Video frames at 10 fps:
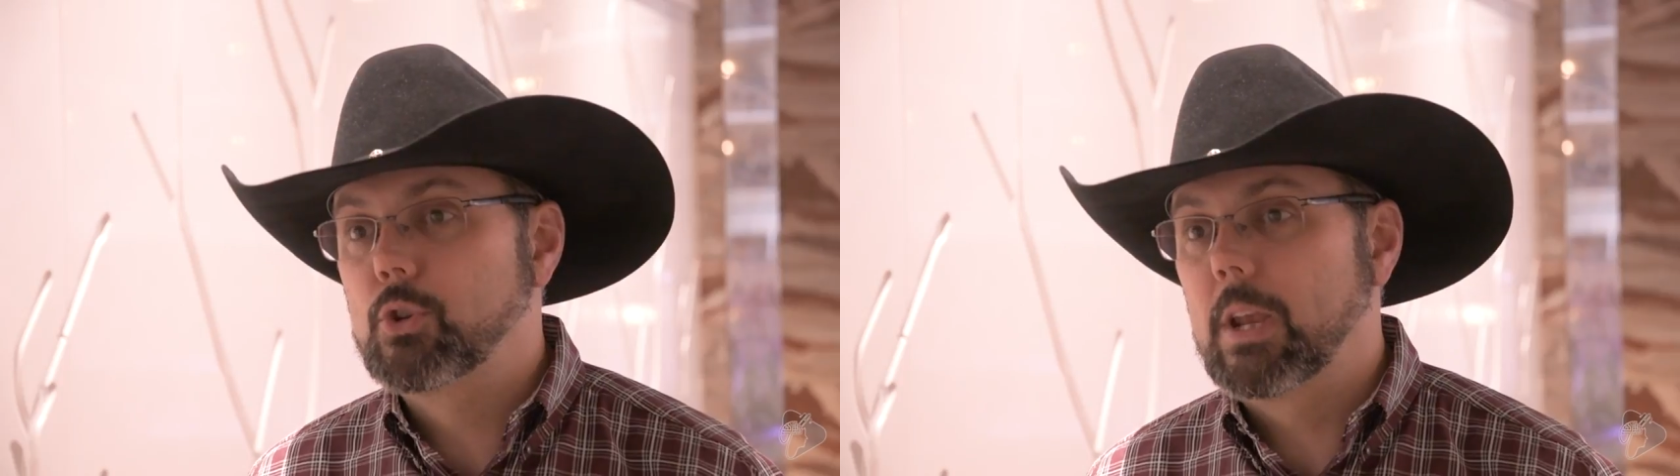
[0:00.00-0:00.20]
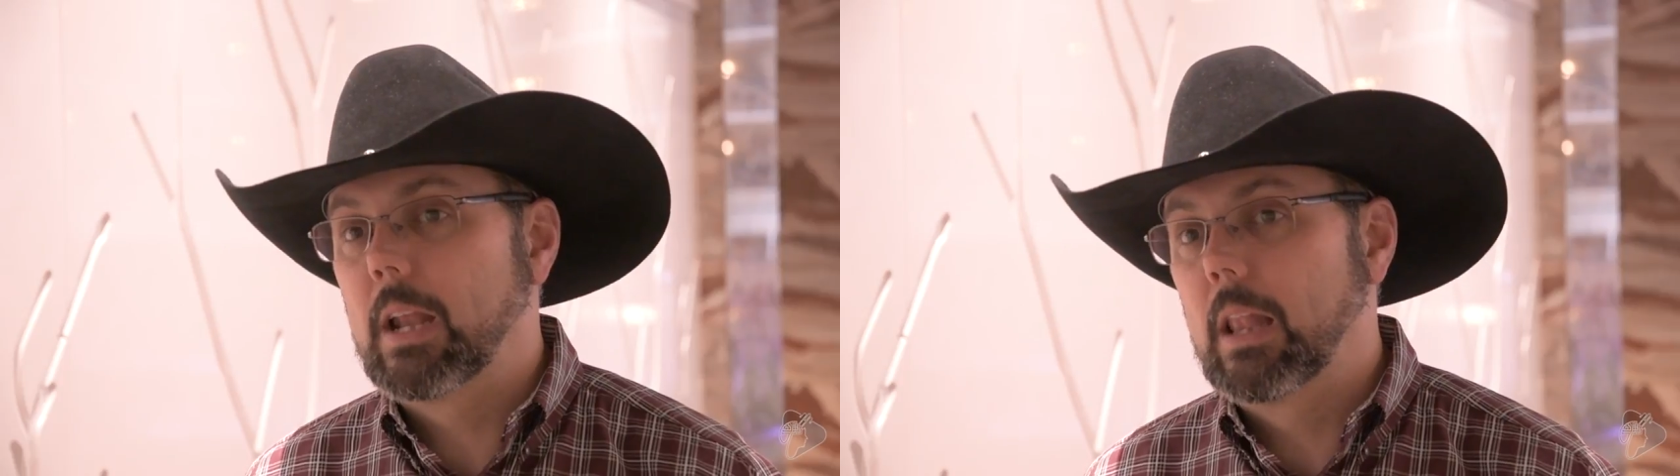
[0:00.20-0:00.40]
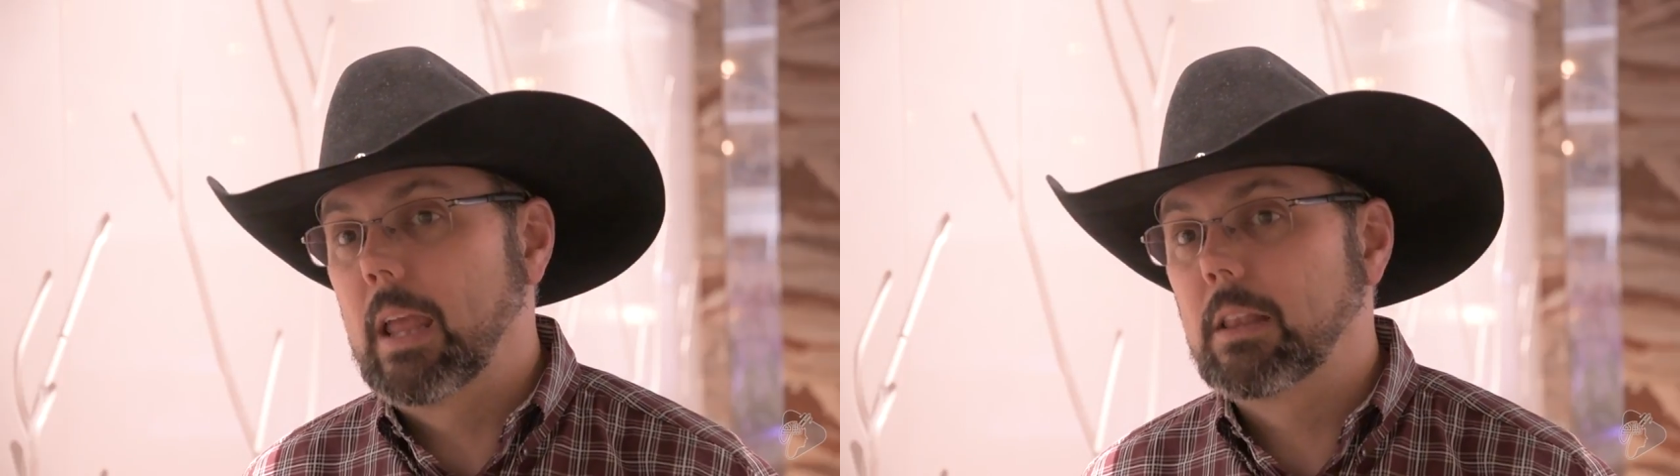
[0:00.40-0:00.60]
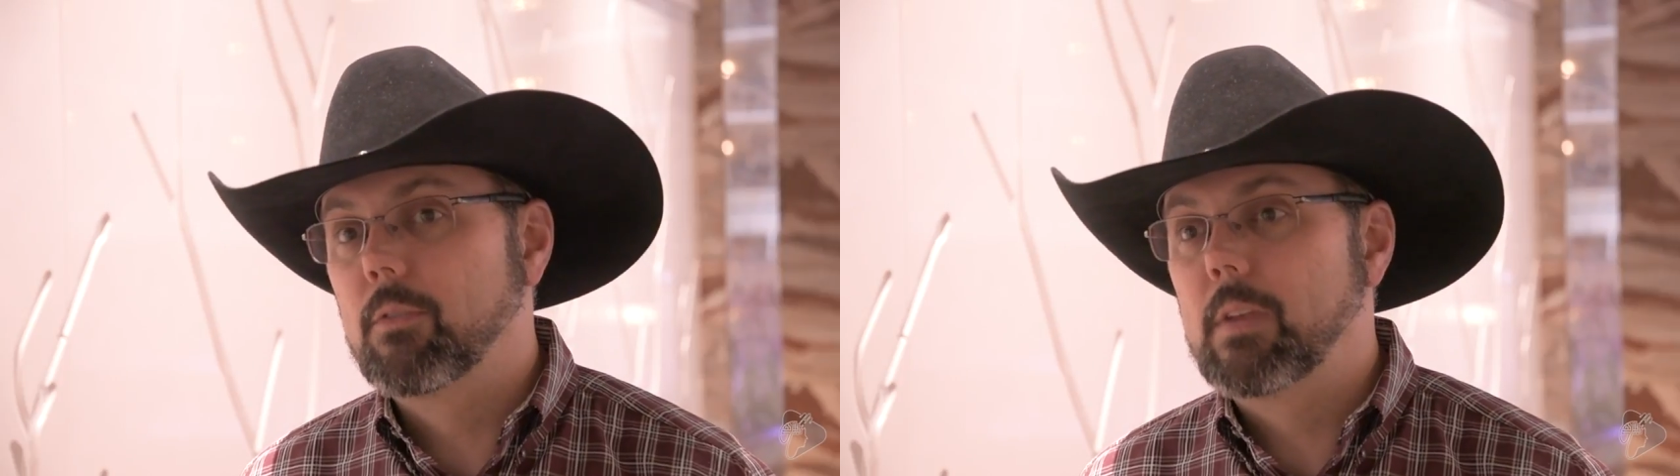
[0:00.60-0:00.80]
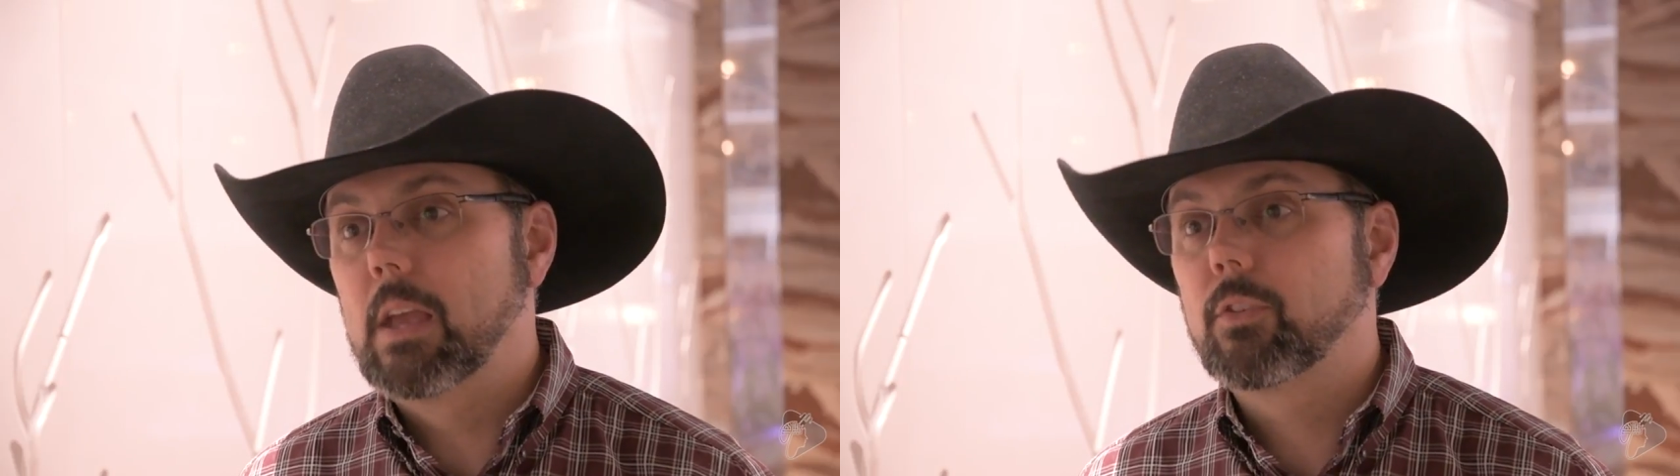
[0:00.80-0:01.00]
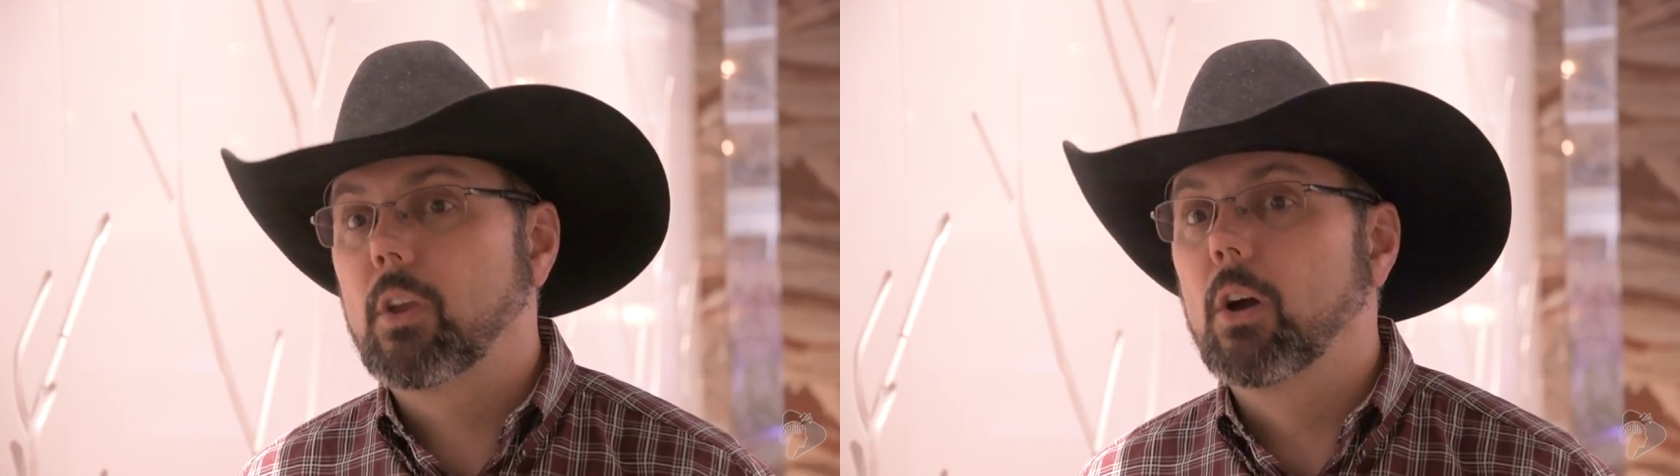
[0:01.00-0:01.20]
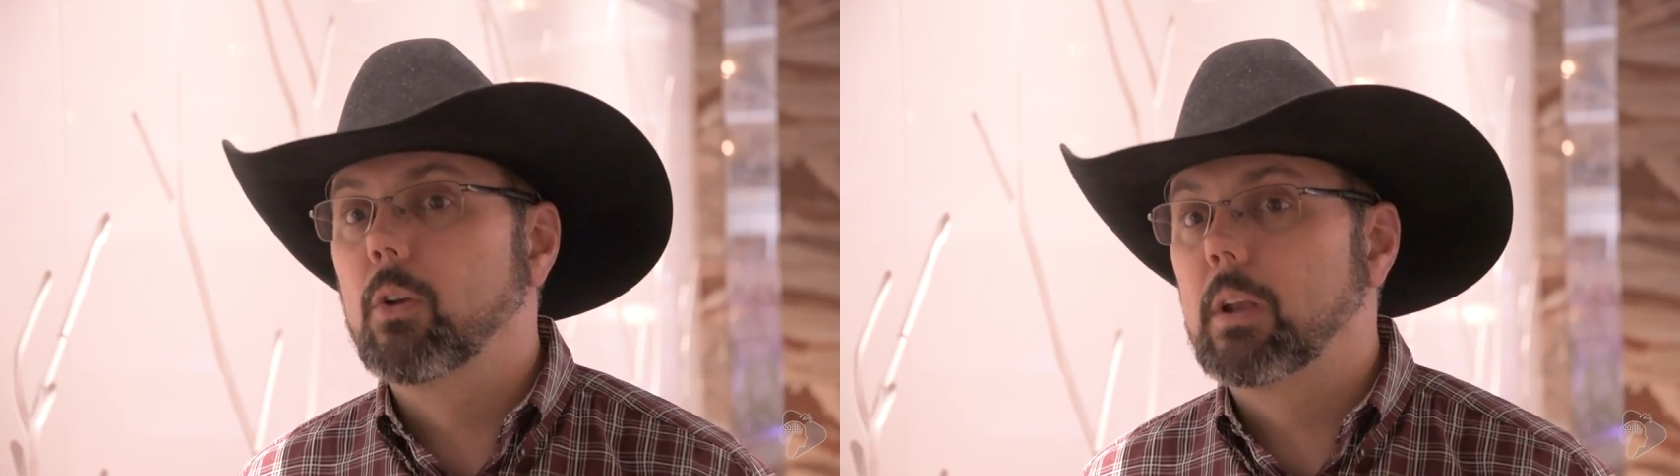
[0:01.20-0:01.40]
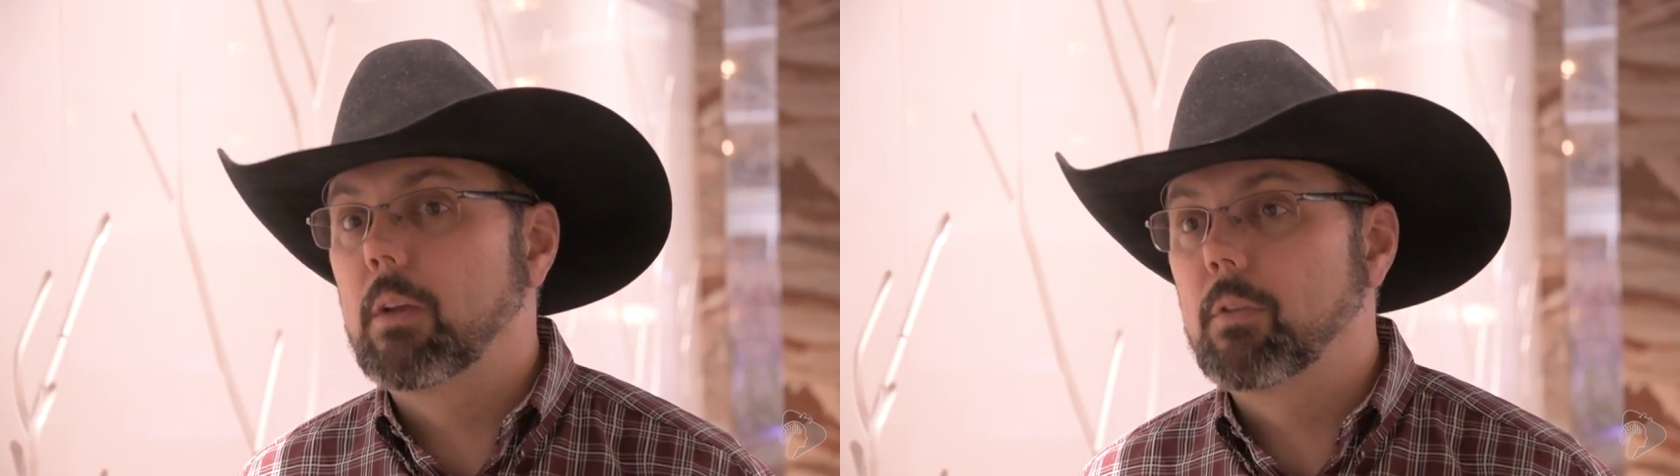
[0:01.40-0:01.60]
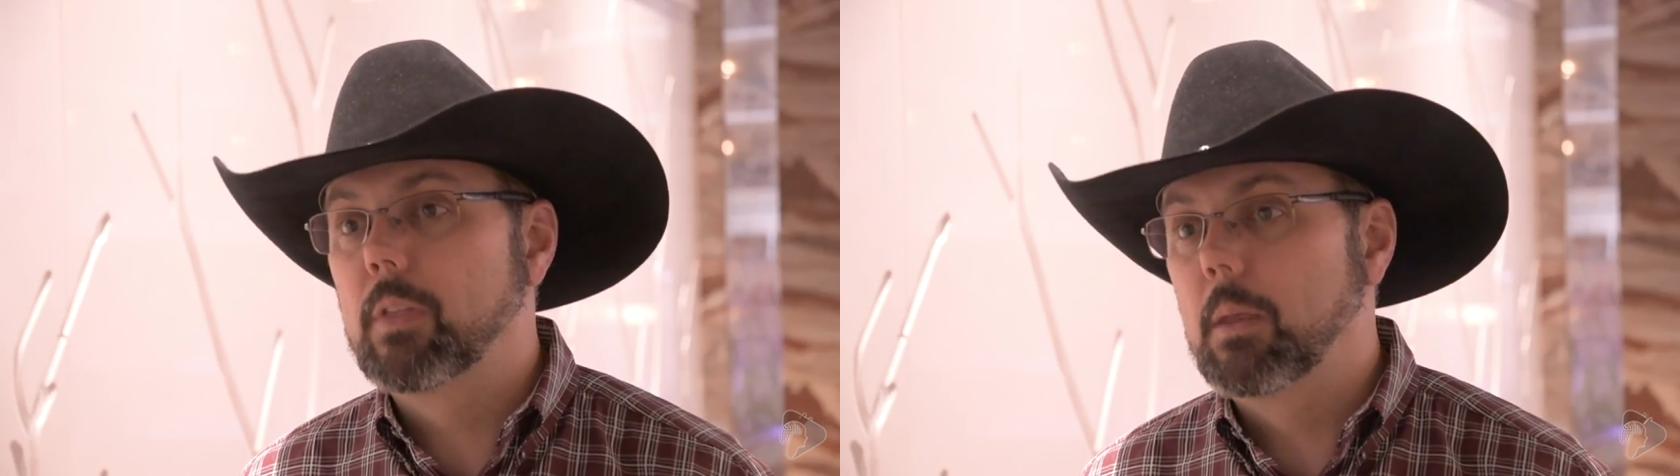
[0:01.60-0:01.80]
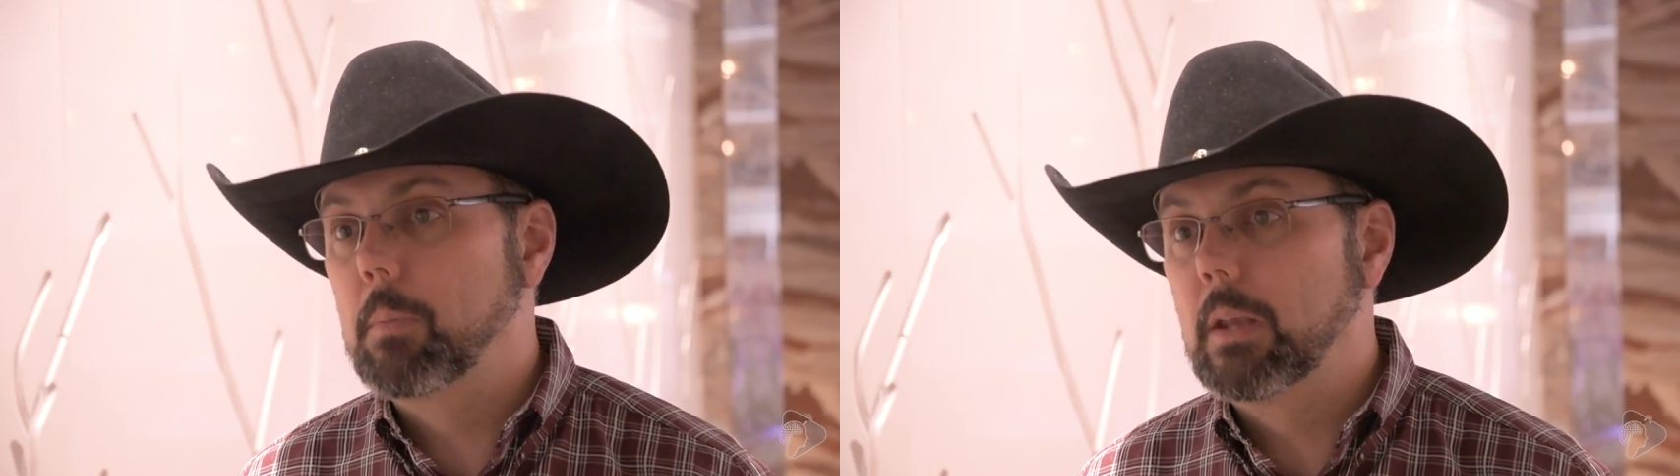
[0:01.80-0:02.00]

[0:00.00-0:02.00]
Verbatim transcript: chain. I like the V S Code and everything